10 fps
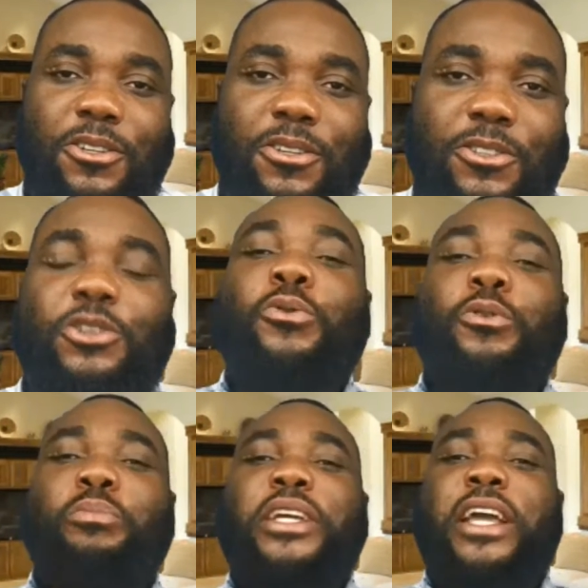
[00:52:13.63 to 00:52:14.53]
You would
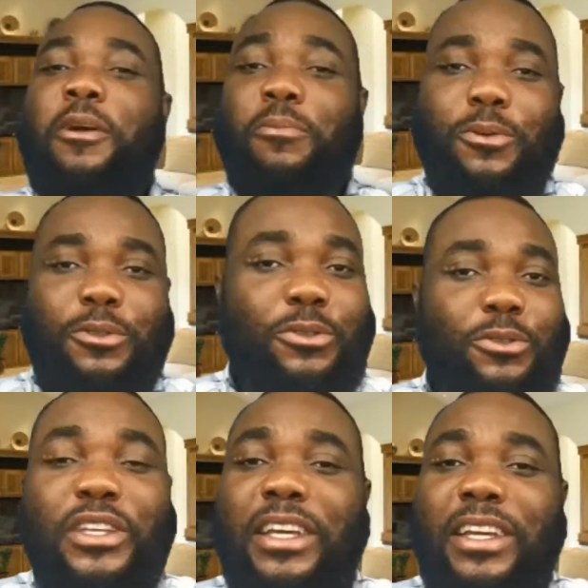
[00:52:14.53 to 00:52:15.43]
be able to
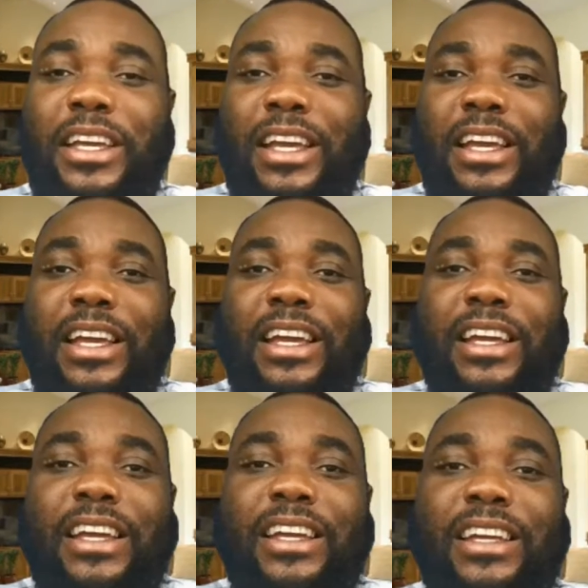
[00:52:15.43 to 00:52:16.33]
say,
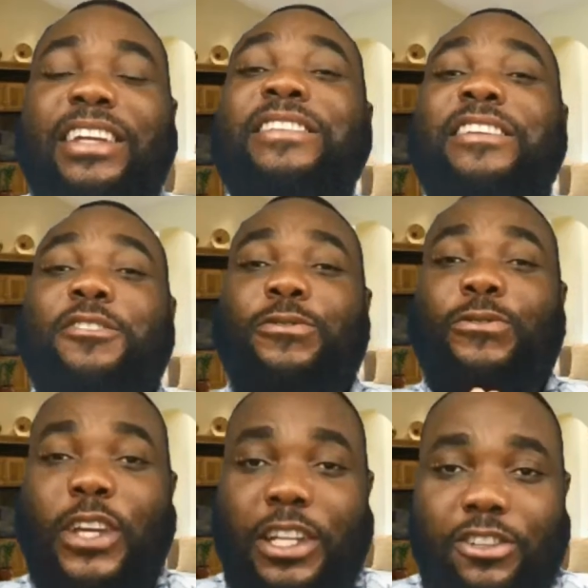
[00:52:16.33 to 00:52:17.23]
it is
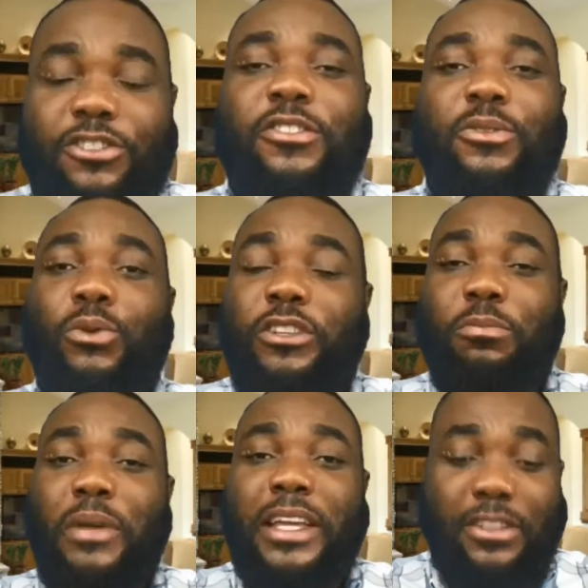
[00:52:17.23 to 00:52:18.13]
finished, which
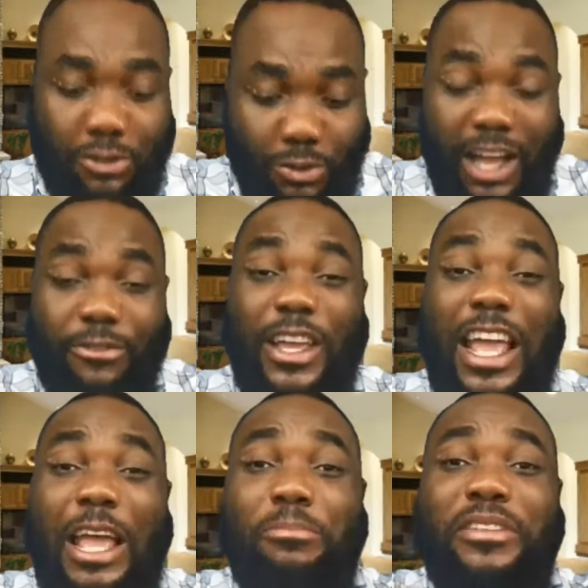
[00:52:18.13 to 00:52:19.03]
means you have
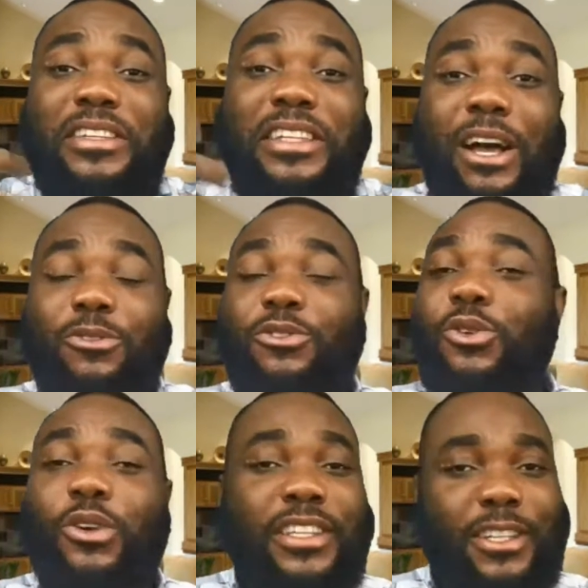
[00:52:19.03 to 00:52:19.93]
emptied out
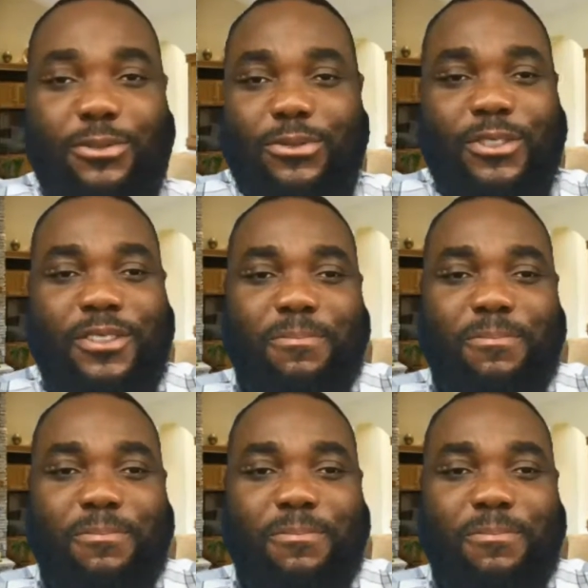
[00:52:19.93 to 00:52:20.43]
your gift.